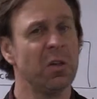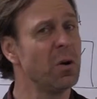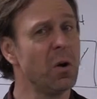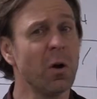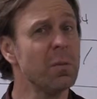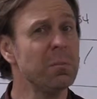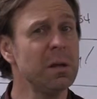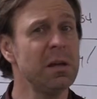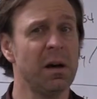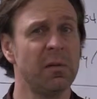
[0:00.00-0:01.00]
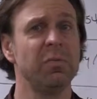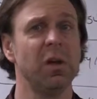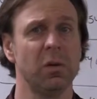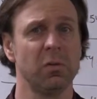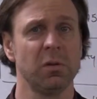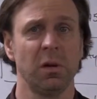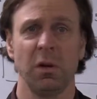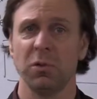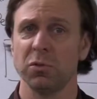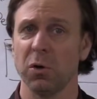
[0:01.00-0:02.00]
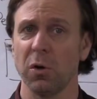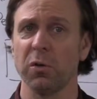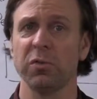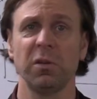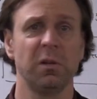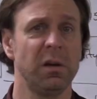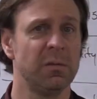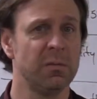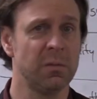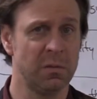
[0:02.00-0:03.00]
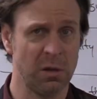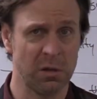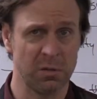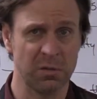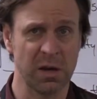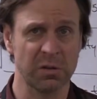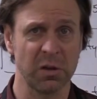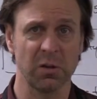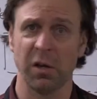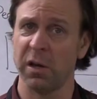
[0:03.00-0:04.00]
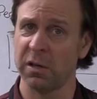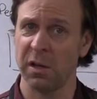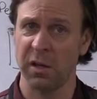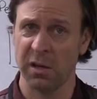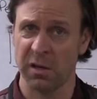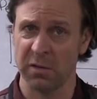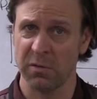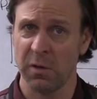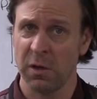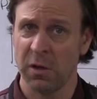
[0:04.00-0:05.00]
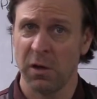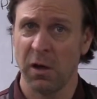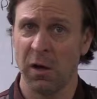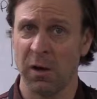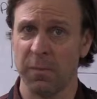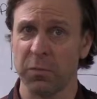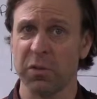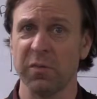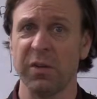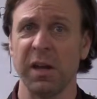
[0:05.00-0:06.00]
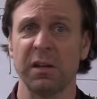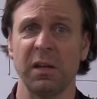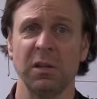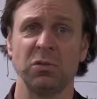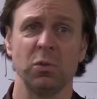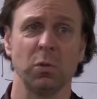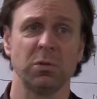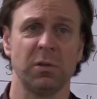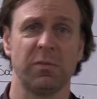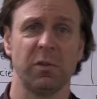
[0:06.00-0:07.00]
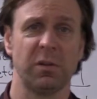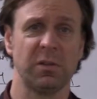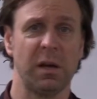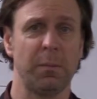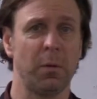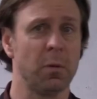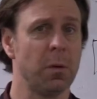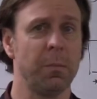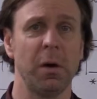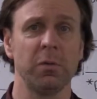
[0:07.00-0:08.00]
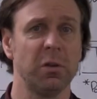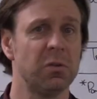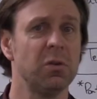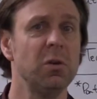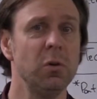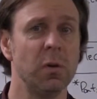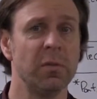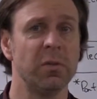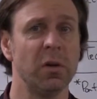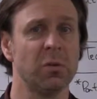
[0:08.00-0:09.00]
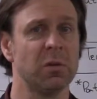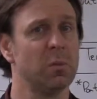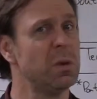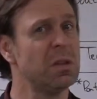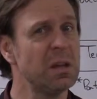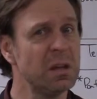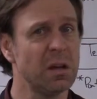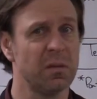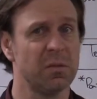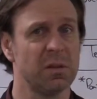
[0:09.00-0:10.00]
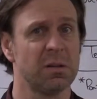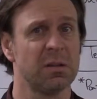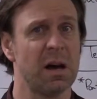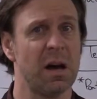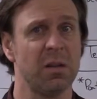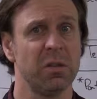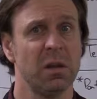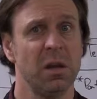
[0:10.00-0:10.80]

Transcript: There aren't many of those. Charleston in South Carolina and Savannah in Georgia, for example, are among the two of those that we think of in the South.